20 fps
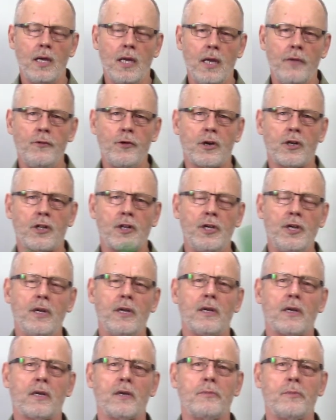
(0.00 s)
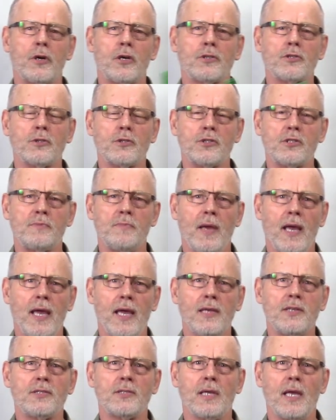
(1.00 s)
if you're cleaning a commercial
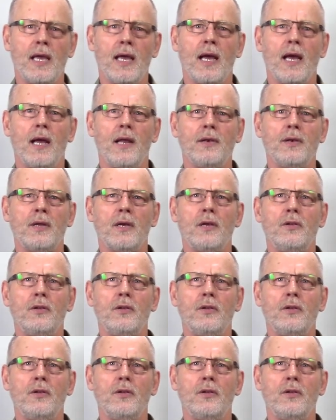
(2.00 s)
space and uh,